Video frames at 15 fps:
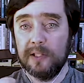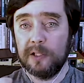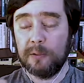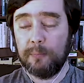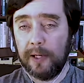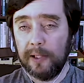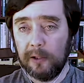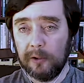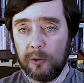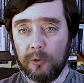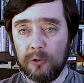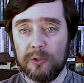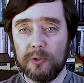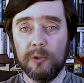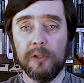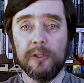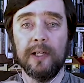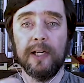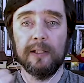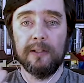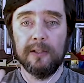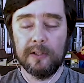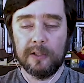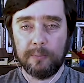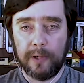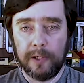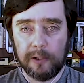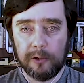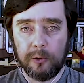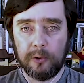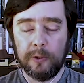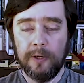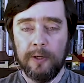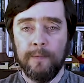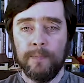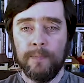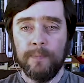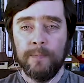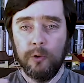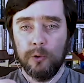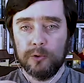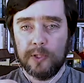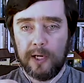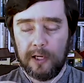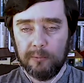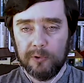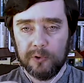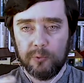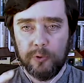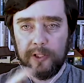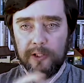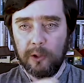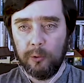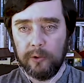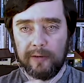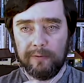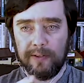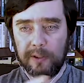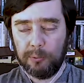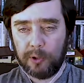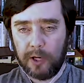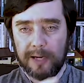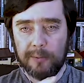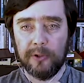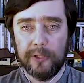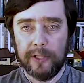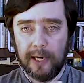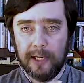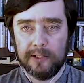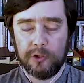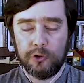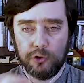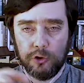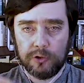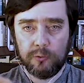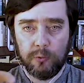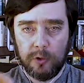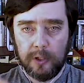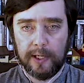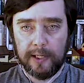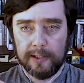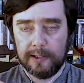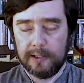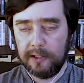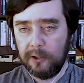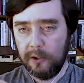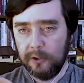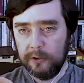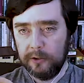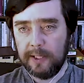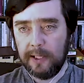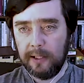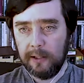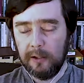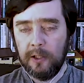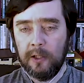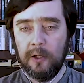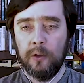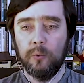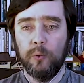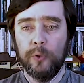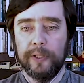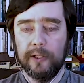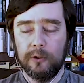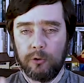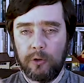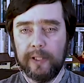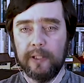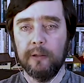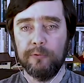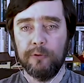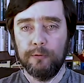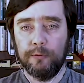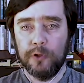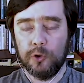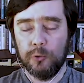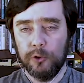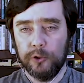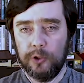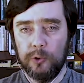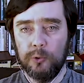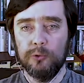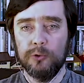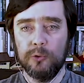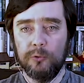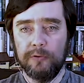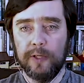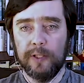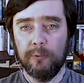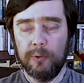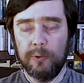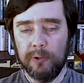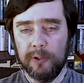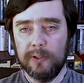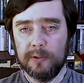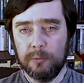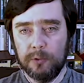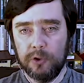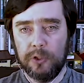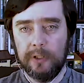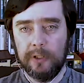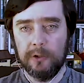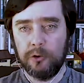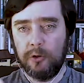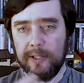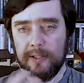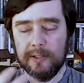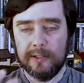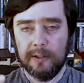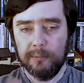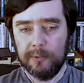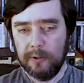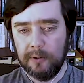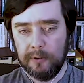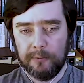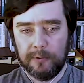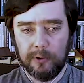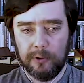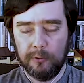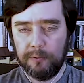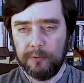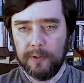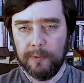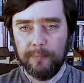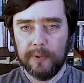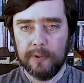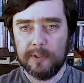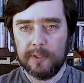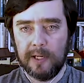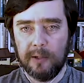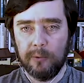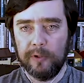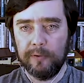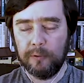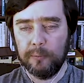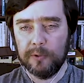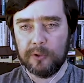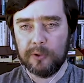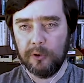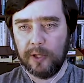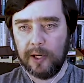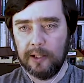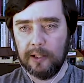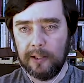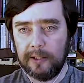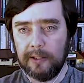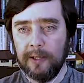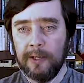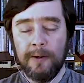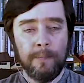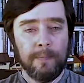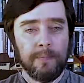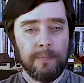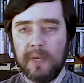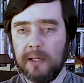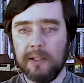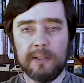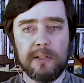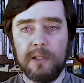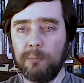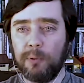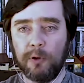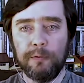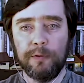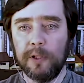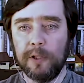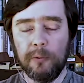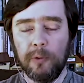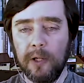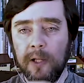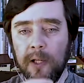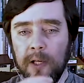the spinal cord, so it'll connect to the spinal cord those animals, when they don't have any primary eyes, just one eye sitting on their tail, we can train them for visual cues. So we've got we built this machine that trains them to you know um, stay away from a certain kind of light. They can see perfectly well.